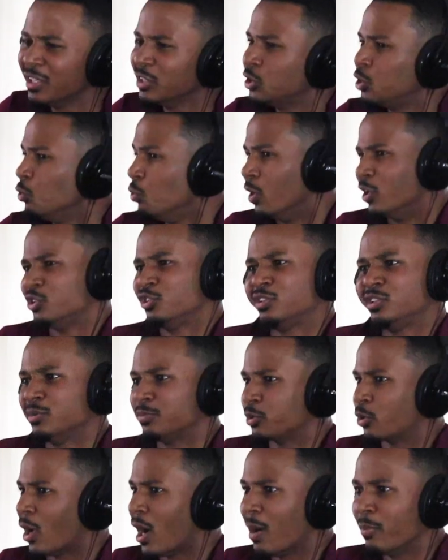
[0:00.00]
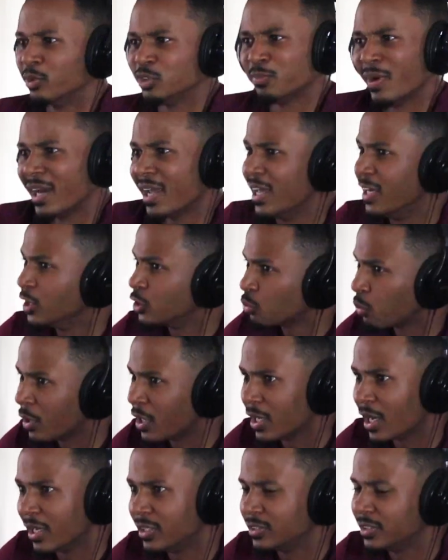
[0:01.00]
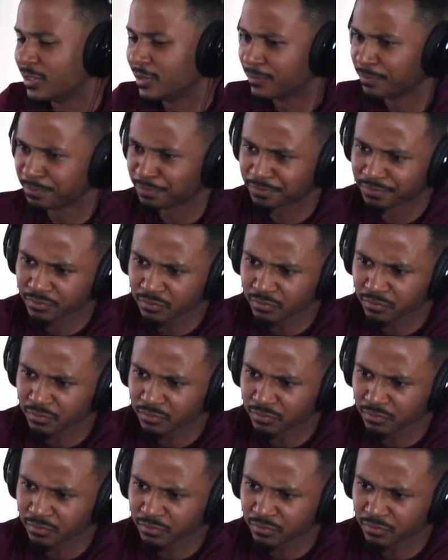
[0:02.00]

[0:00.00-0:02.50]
200 subscribers by the end of 2019.